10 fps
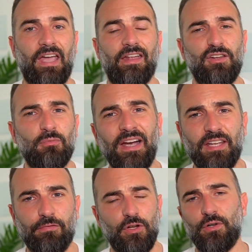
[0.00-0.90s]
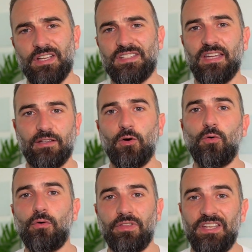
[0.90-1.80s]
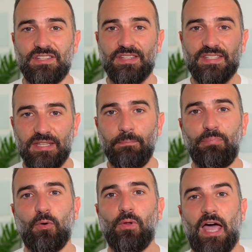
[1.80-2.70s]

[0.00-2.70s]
And you might have noticed that all these simple